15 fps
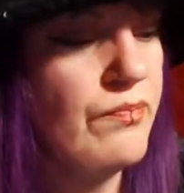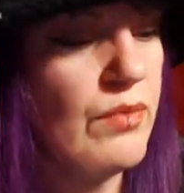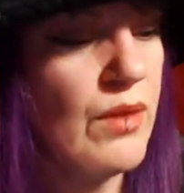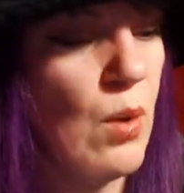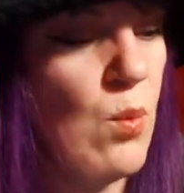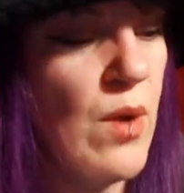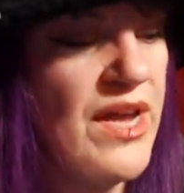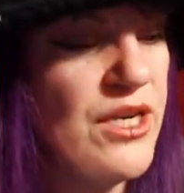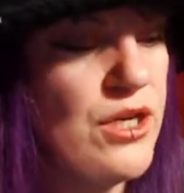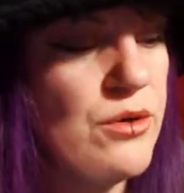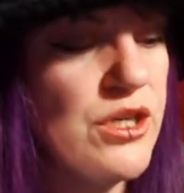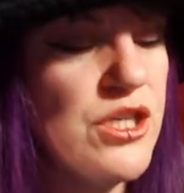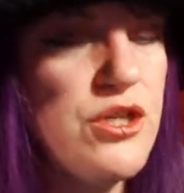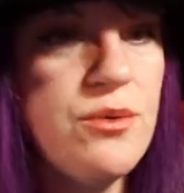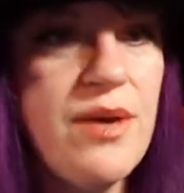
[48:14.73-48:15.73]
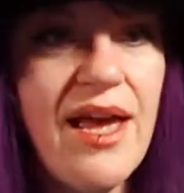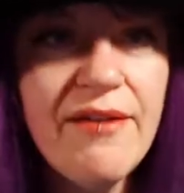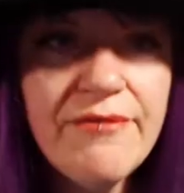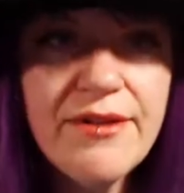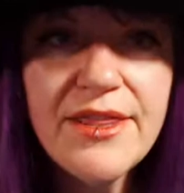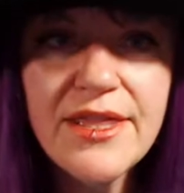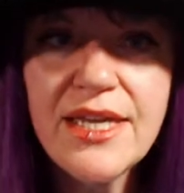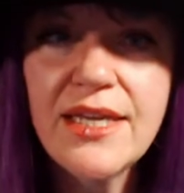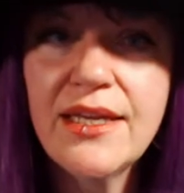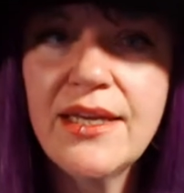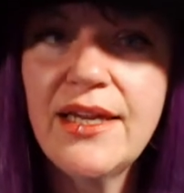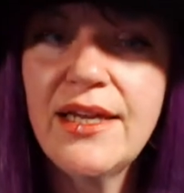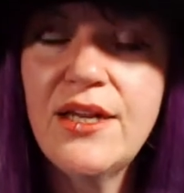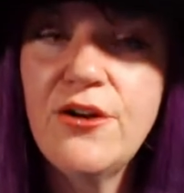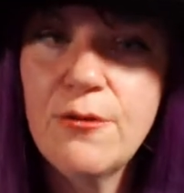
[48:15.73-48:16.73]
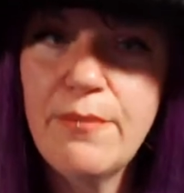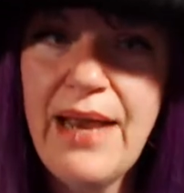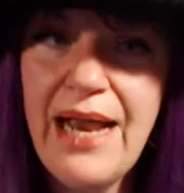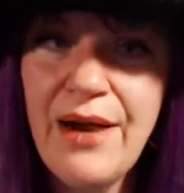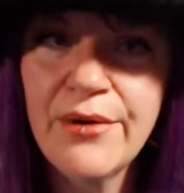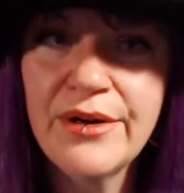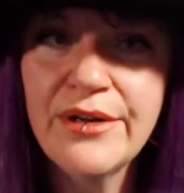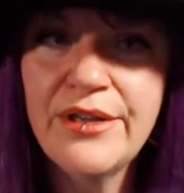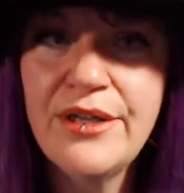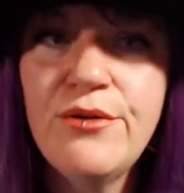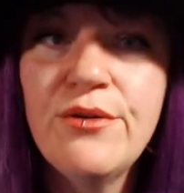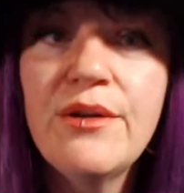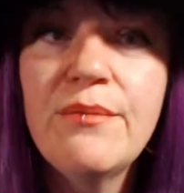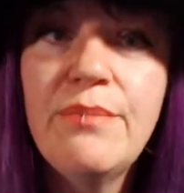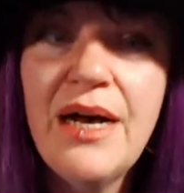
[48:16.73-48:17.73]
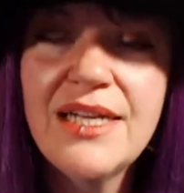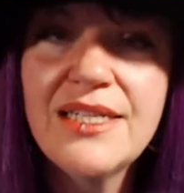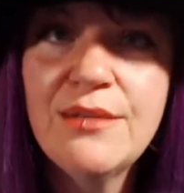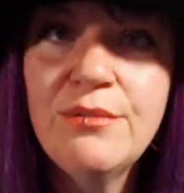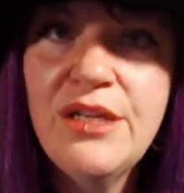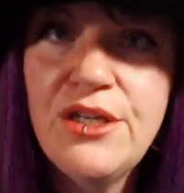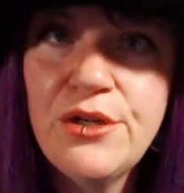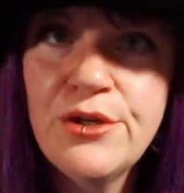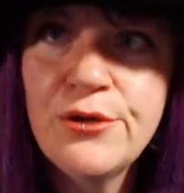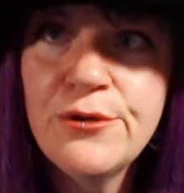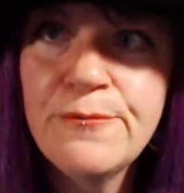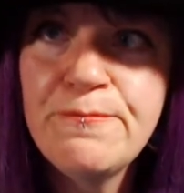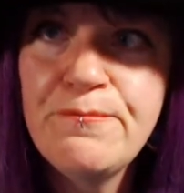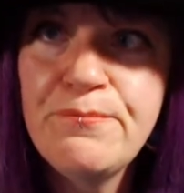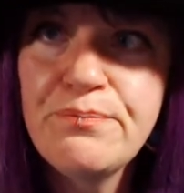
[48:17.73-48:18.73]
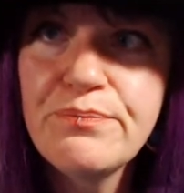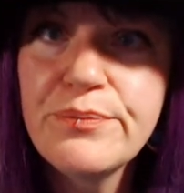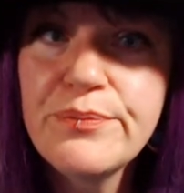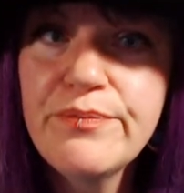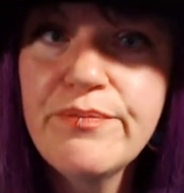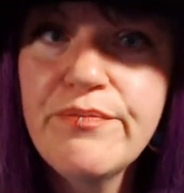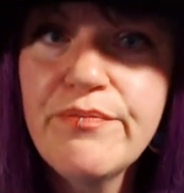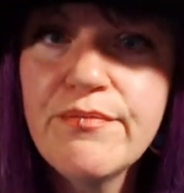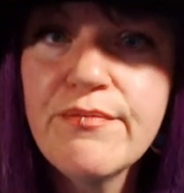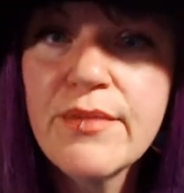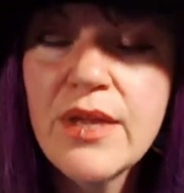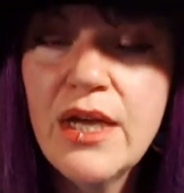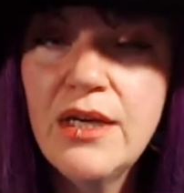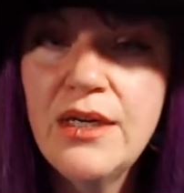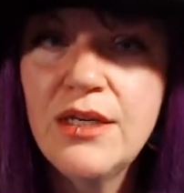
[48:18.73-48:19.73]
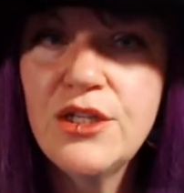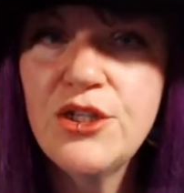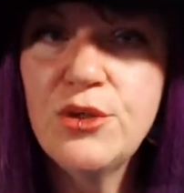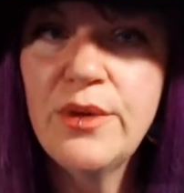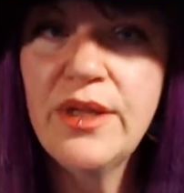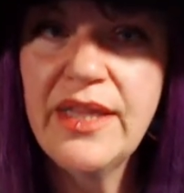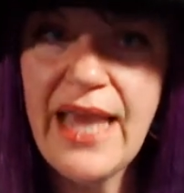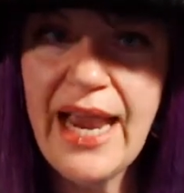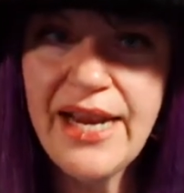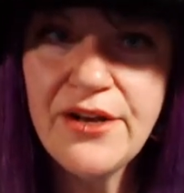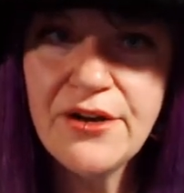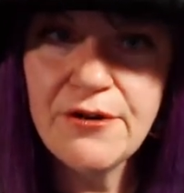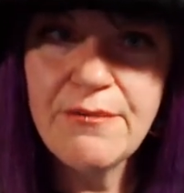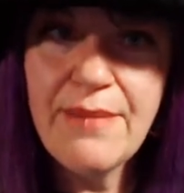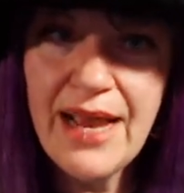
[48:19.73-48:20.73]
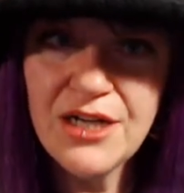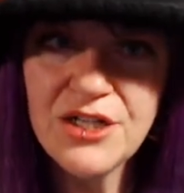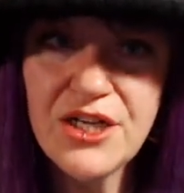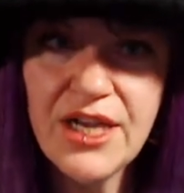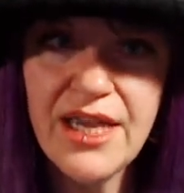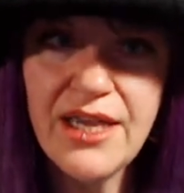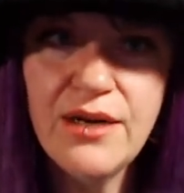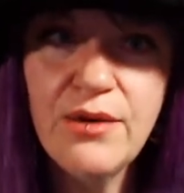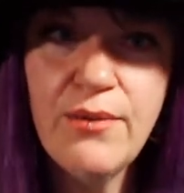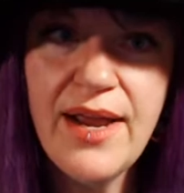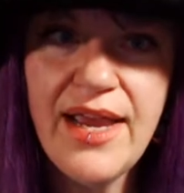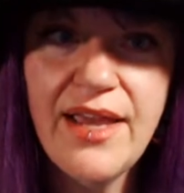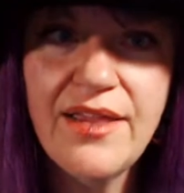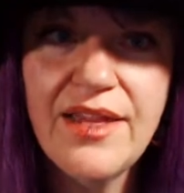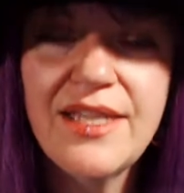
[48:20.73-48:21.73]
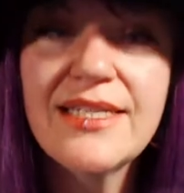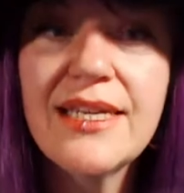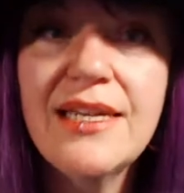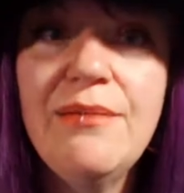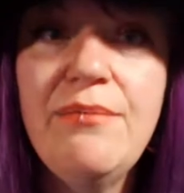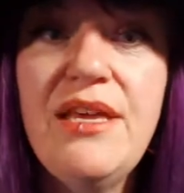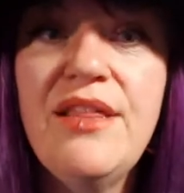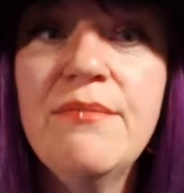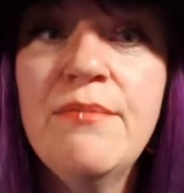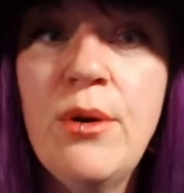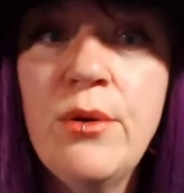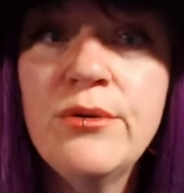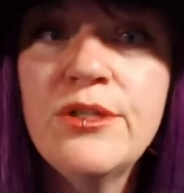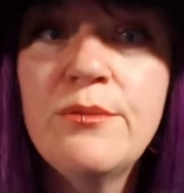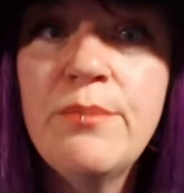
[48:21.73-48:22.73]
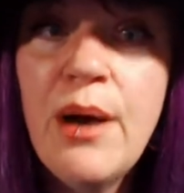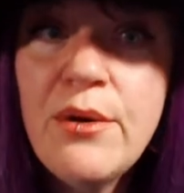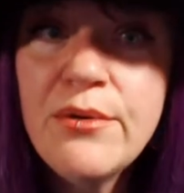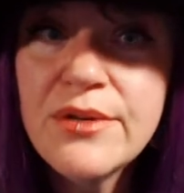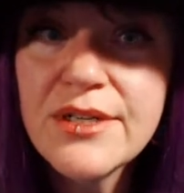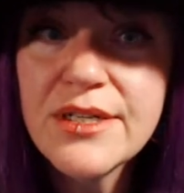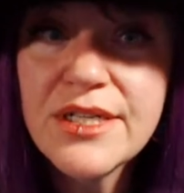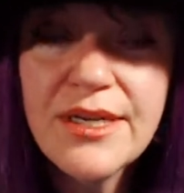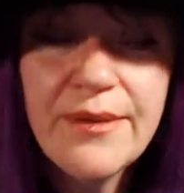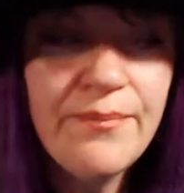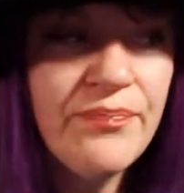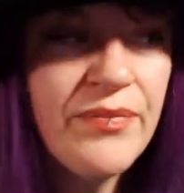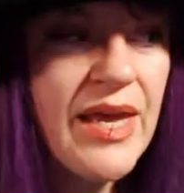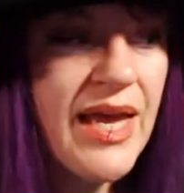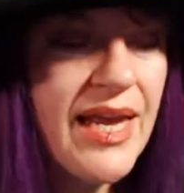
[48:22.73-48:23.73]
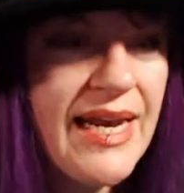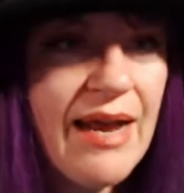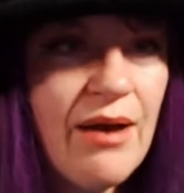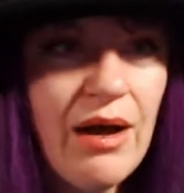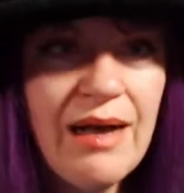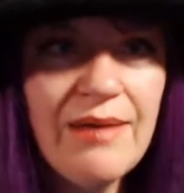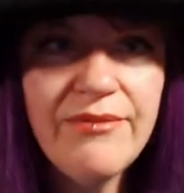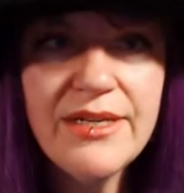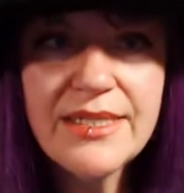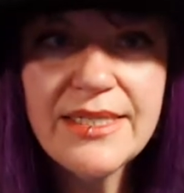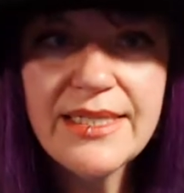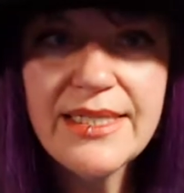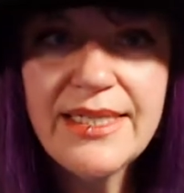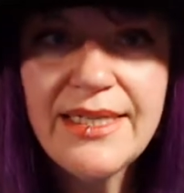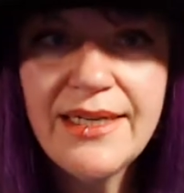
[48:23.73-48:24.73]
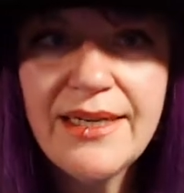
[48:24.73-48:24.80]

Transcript: when you can do everything in your power that you can possibly do to align your magic in a way that it's going to be the most potent. Now, obviously,